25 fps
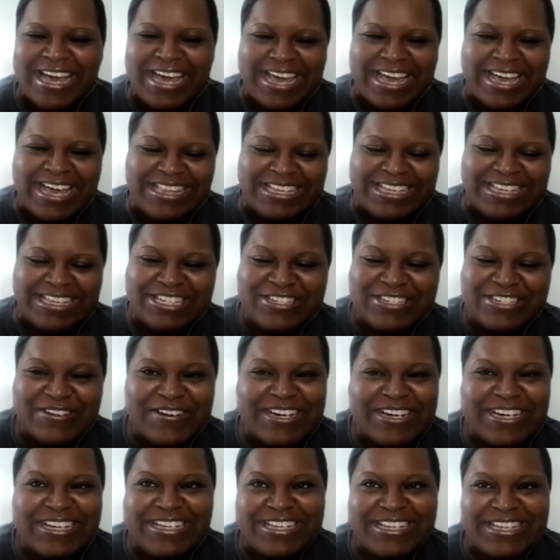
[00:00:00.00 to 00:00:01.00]
And then
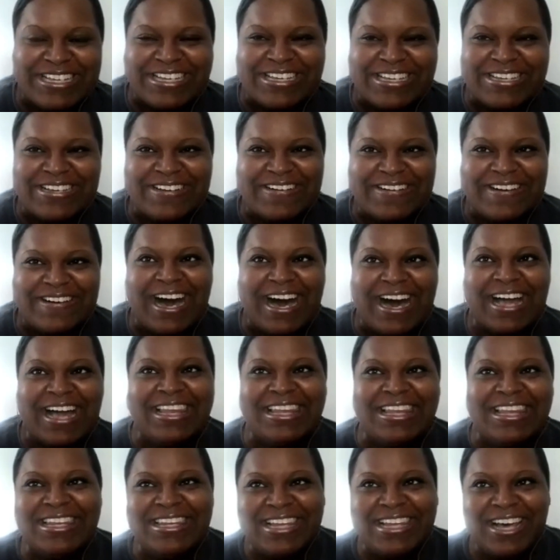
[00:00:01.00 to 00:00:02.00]
Jordan Gill, I
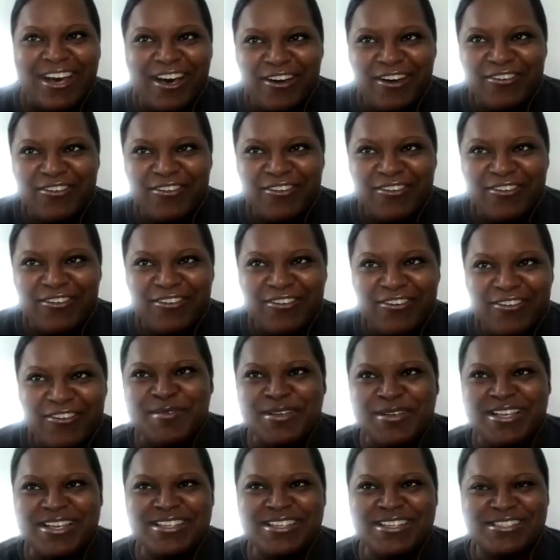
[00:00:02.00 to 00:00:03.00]
love
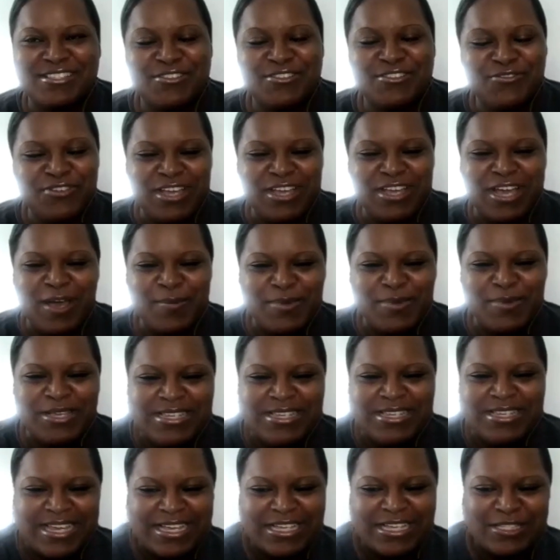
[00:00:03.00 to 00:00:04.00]
her because of the VIP
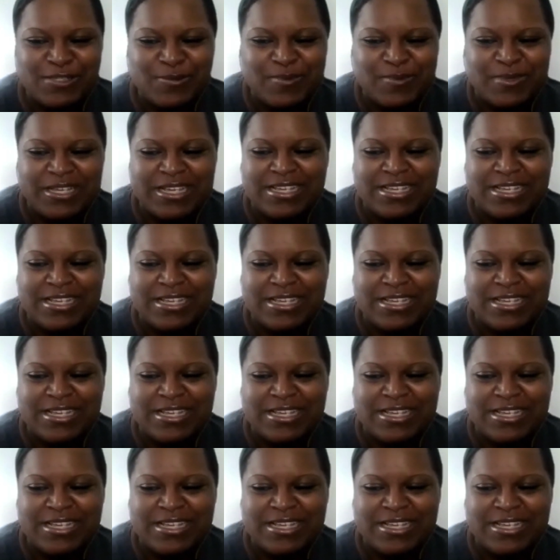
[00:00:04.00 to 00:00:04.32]
days,